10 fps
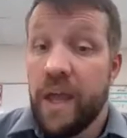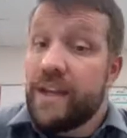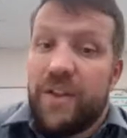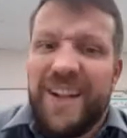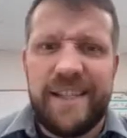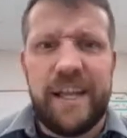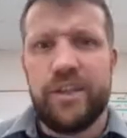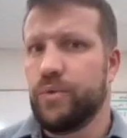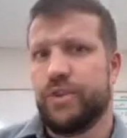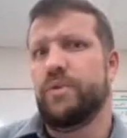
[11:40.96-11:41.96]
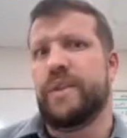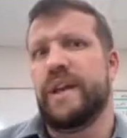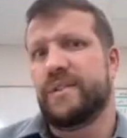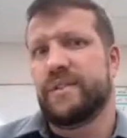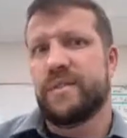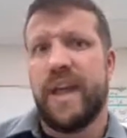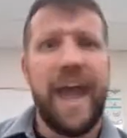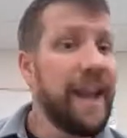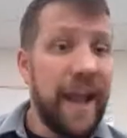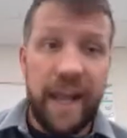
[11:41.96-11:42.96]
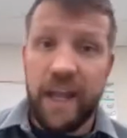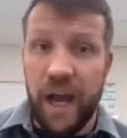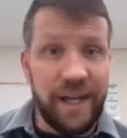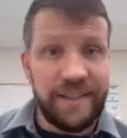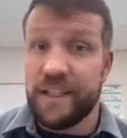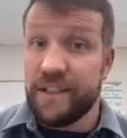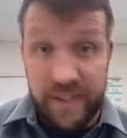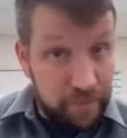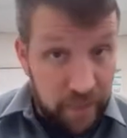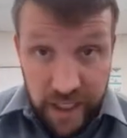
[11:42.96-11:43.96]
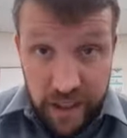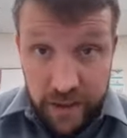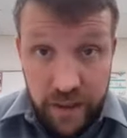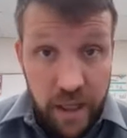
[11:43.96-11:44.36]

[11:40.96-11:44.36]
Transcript: Now let's say you do this at a constant speed.